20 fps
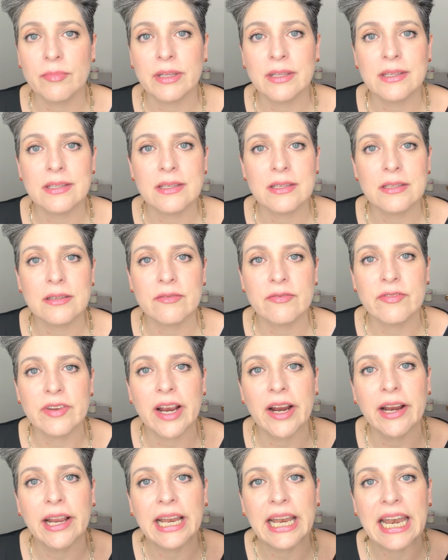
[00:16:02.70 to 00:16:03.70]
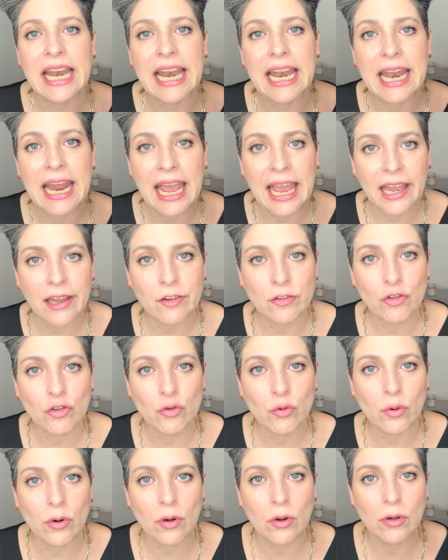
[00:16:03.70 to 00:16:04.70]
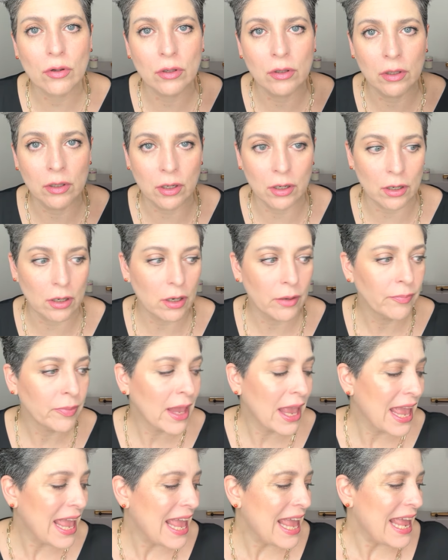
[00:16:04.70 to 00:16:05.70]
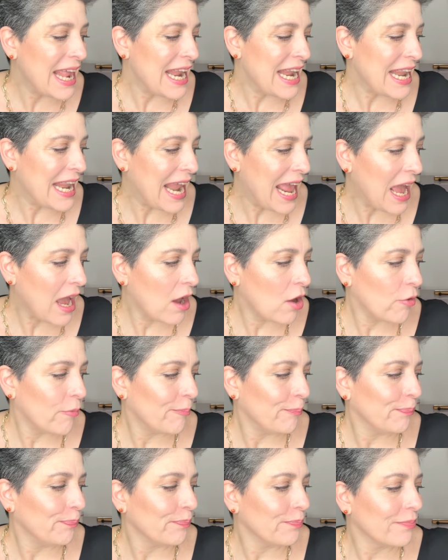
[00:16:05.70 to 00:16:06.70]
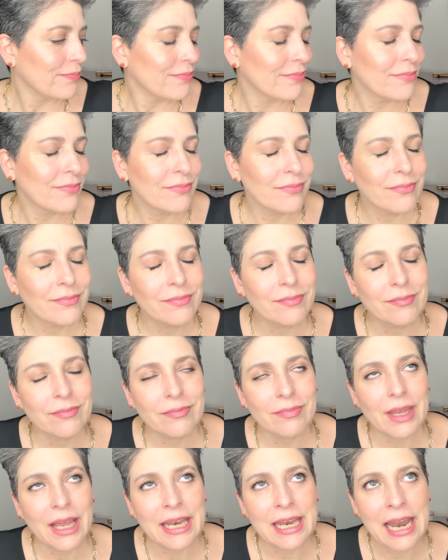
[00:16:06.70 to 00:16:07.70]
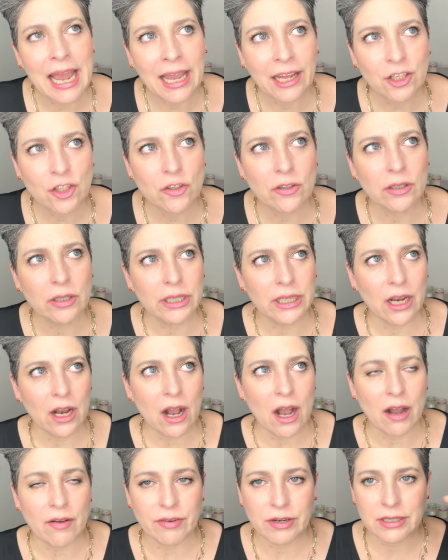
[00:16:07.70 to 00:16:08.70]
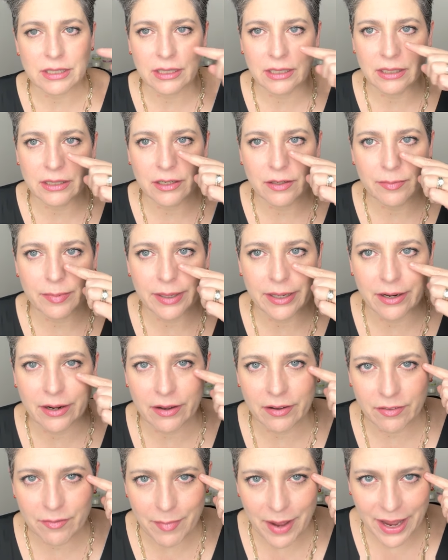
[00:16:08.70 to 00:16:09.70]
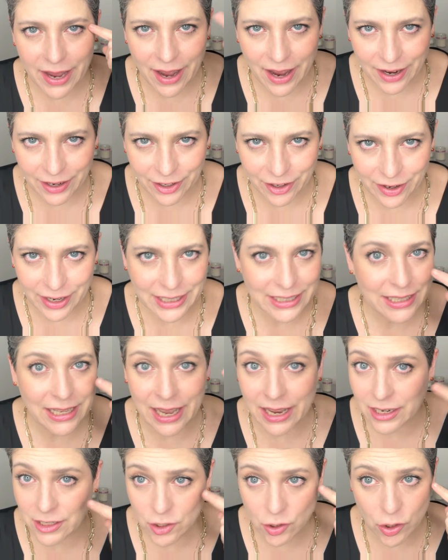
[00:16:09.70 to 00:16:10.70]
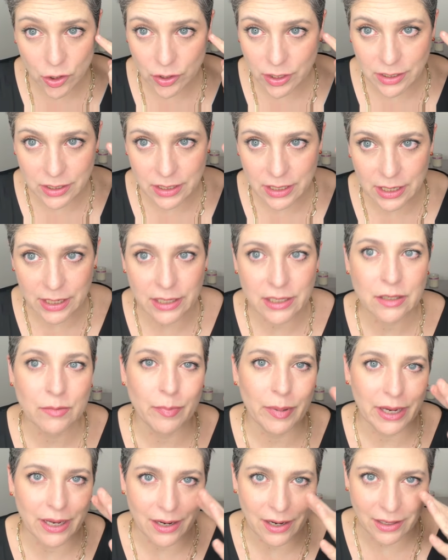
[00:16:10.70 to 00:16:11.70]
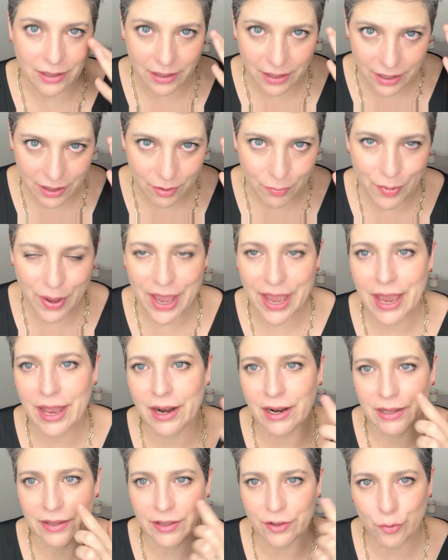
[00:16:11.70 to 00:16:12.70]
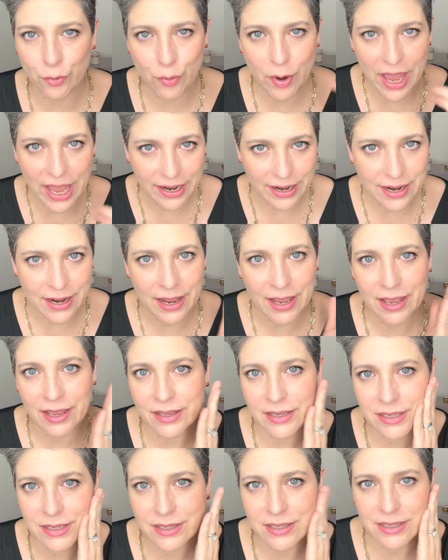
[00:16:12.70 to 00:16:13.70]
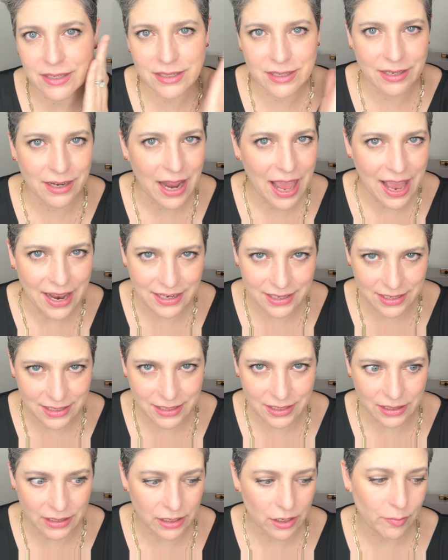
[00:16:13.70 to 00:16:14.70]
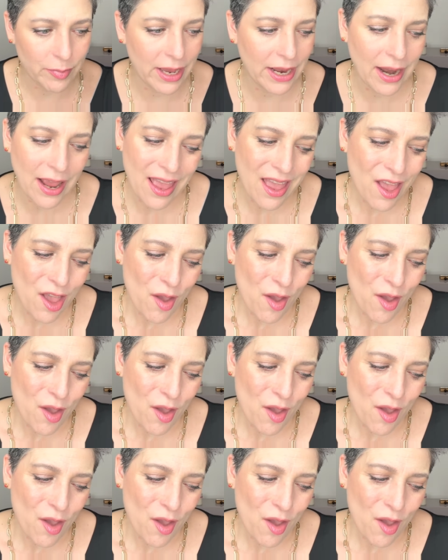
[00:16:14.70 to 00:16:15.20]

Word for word: But this is a very natural look. Now, natural. It covers a little bit of my under eyes, not as good as this, but a little bit, the redness, it just enhances a little bit.